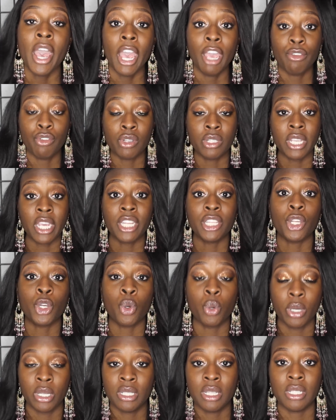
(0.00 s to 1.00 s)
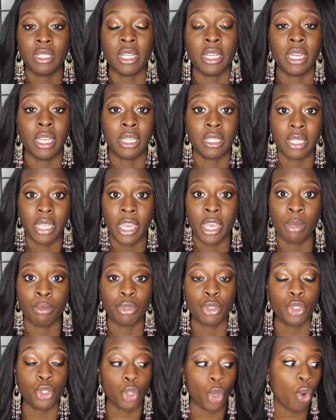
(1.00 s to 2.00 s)
if you take the quizzes and
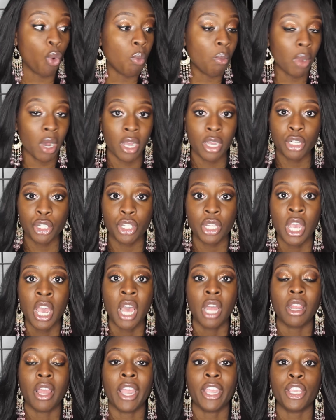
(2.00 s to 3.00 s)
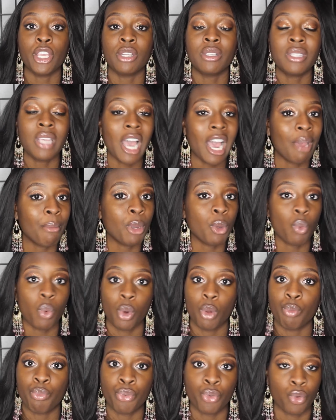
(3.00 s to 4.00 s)
exams so much like your timing
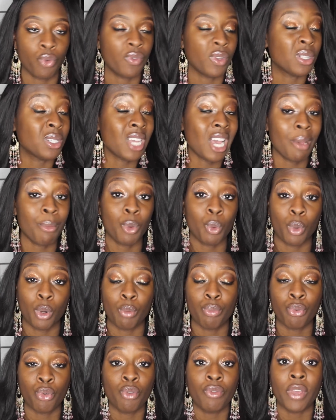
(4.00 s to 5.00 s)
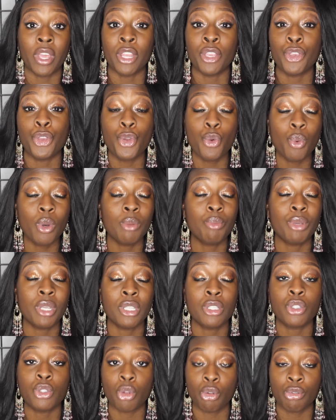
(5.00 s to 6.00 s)
will improve your timing will improve and you would
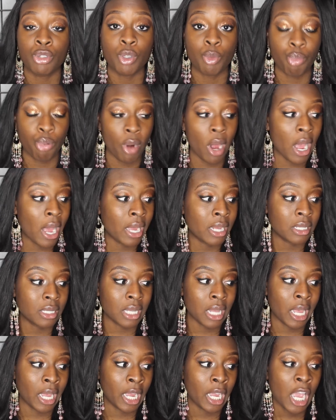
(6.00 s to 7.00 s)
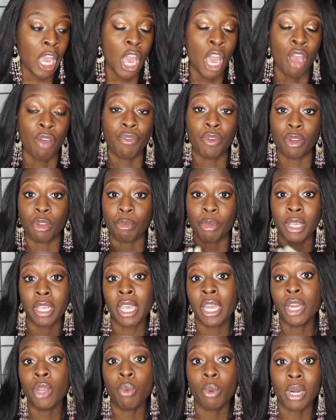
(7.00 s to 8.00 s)
be so surprised like from the
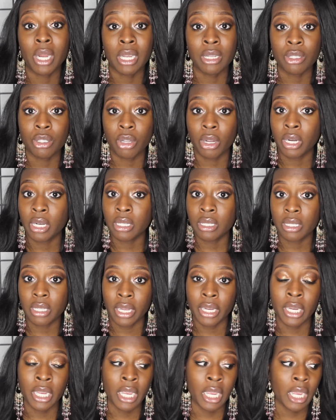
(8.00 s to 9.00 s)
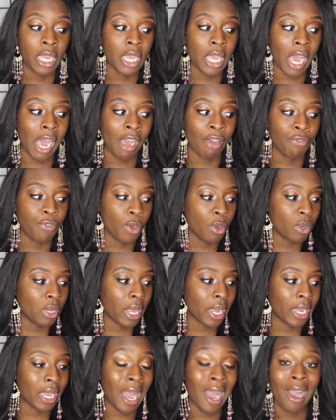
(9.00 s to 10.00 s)
beginning when i started studying i felt
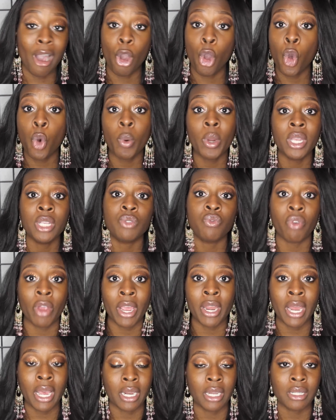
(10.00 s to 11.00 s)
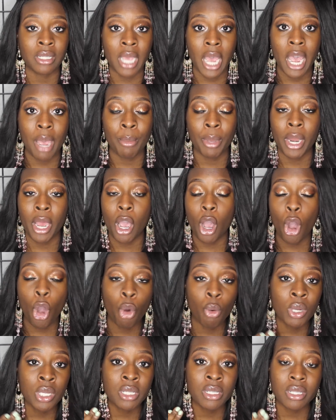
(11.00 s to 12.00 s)
like i always ran out of time and i
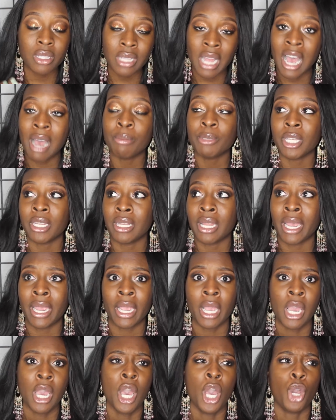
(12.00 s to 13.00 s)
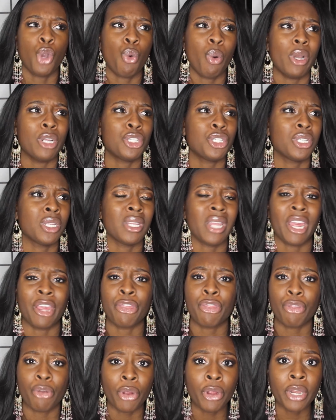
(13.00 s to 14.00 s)
always stopped at like question like
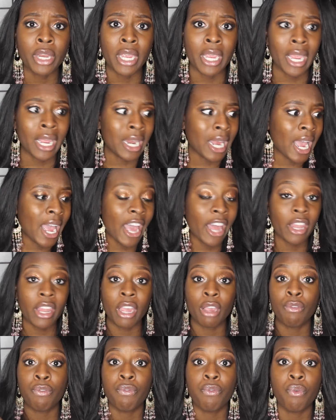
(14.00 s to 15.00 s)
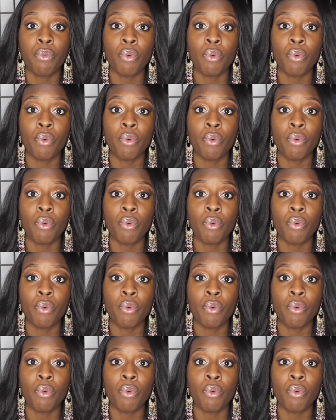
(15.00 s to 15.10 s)
30 and I had like